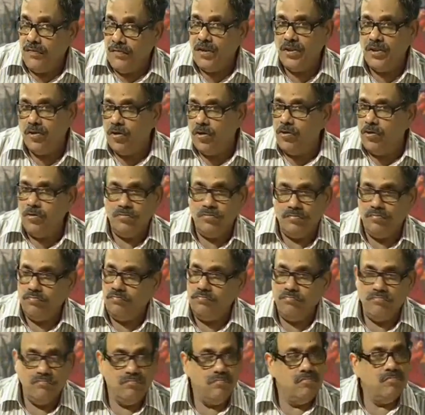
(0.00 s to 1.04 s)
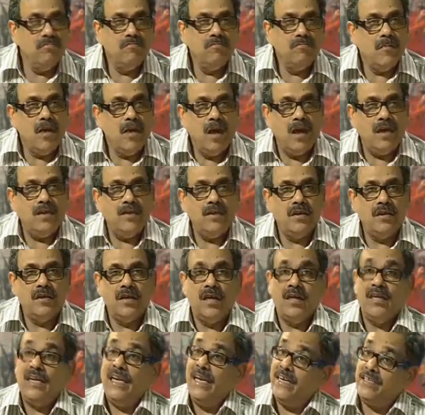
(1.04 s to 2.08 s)
even though
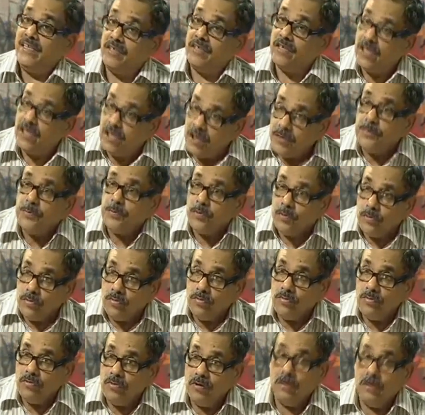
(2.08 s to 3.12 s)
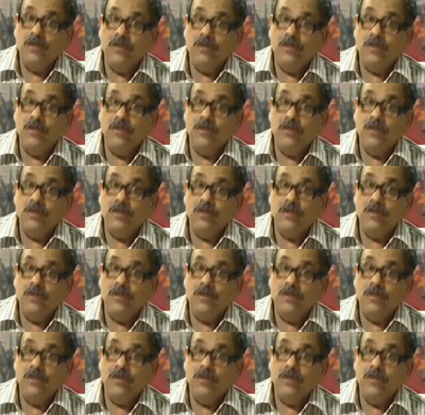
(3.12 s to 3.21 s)
Hyder and later Tipu